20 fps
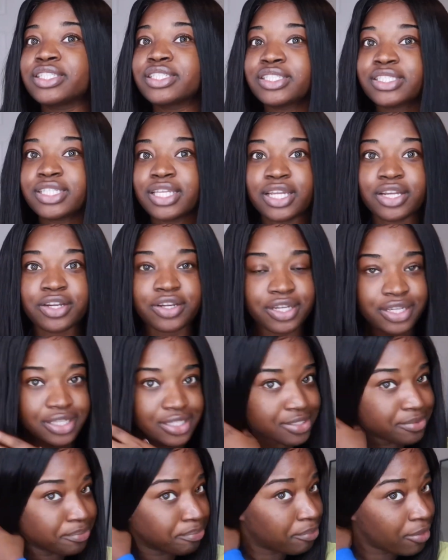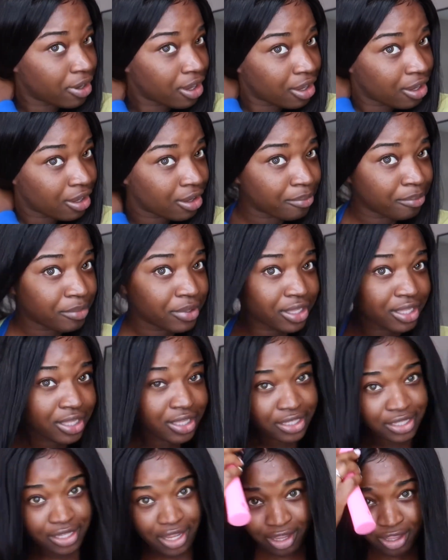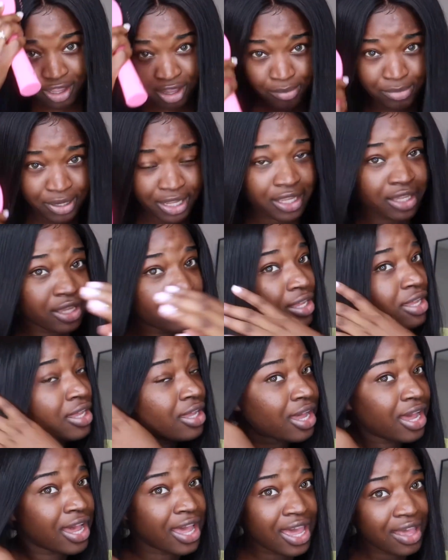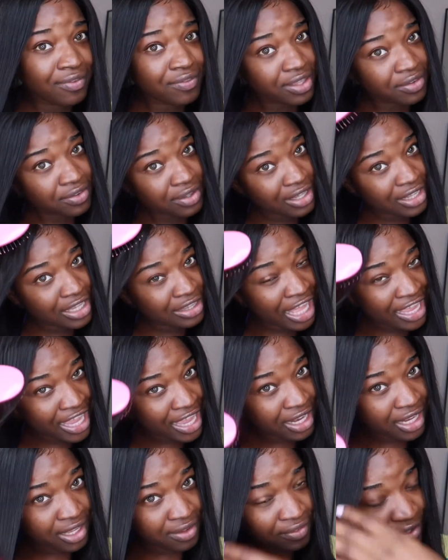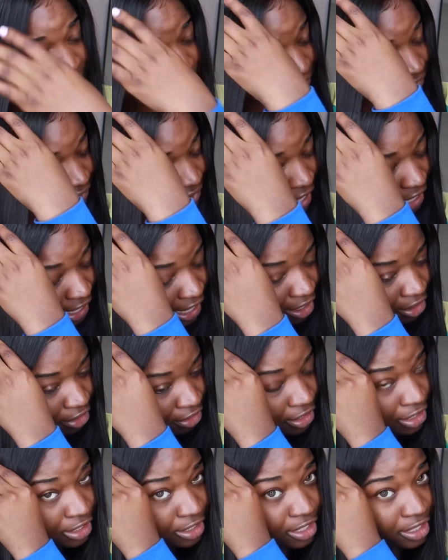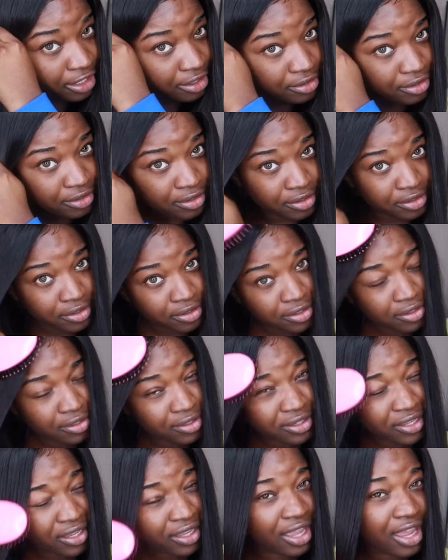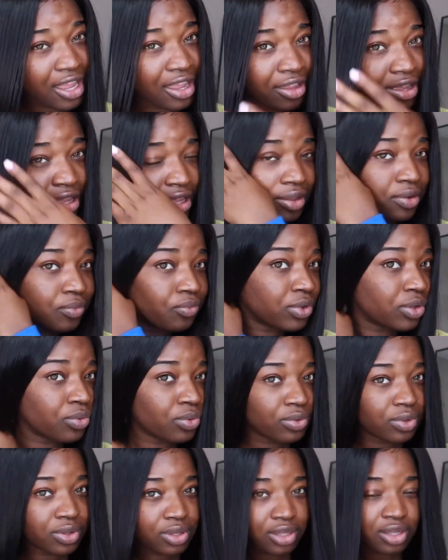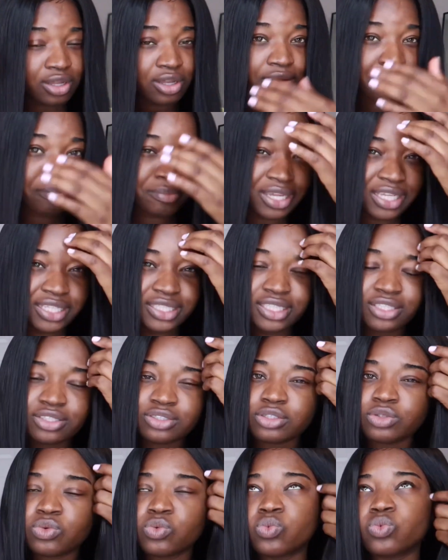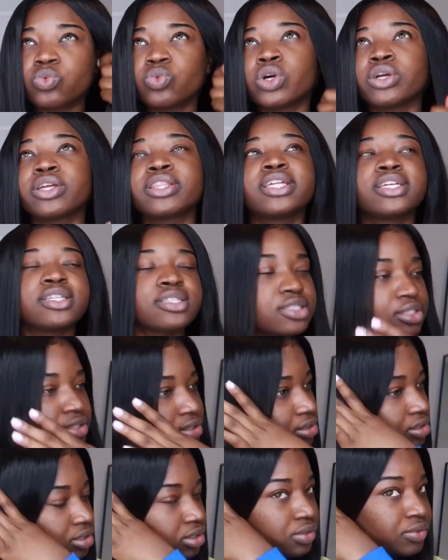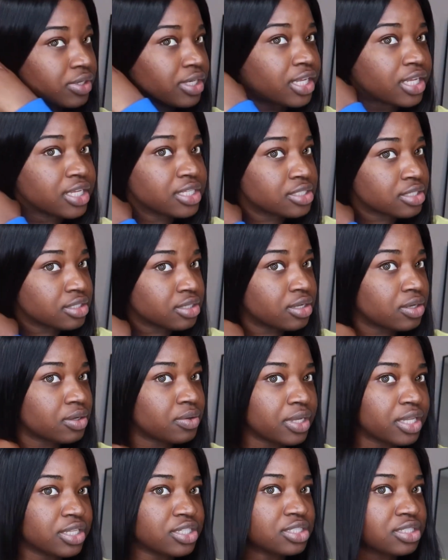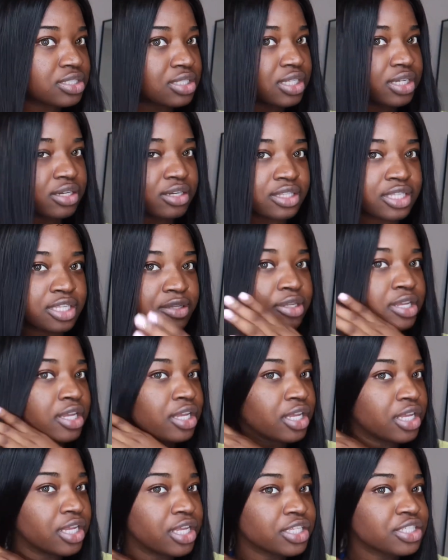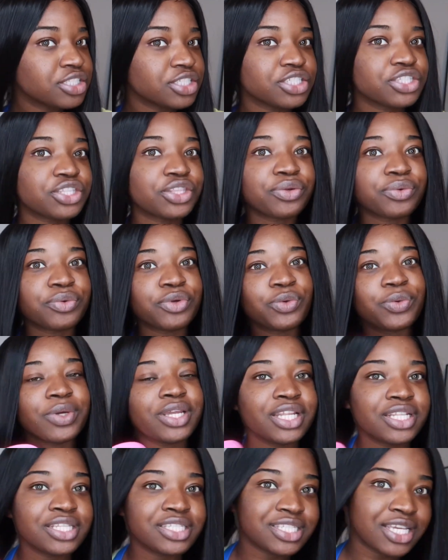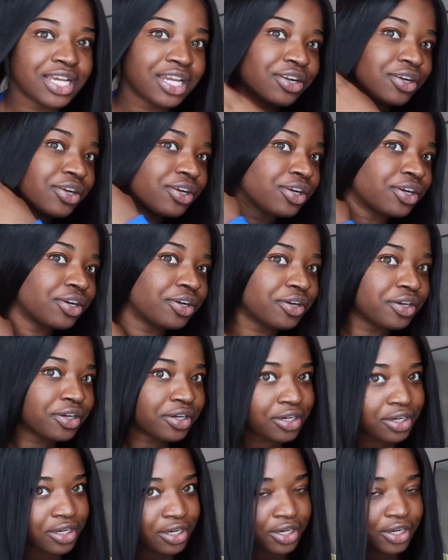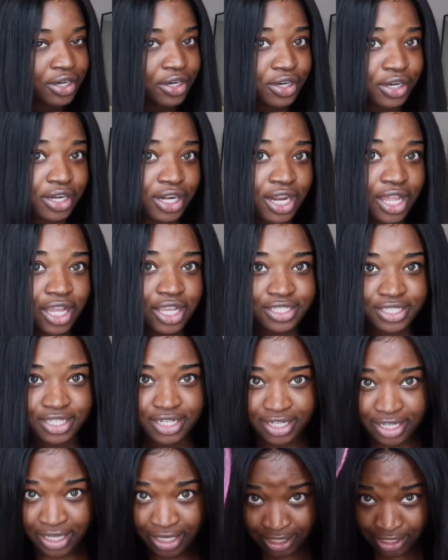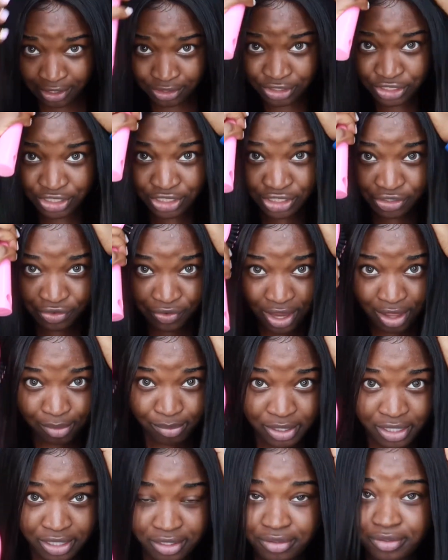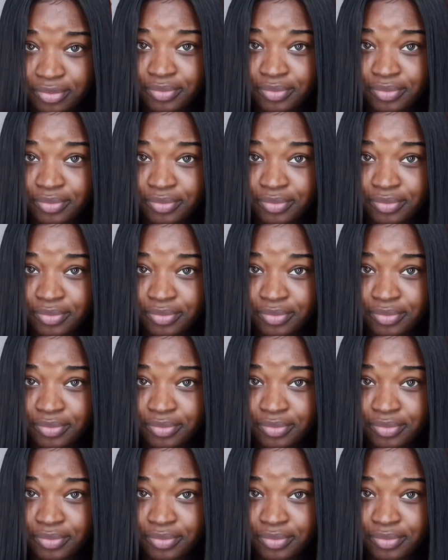this hair is bomb.com. Like I didn't even flat iron it yet. Like my sister wore this 3 days ago, and she literally just threw it inside her closet, and I literally just grabbed it.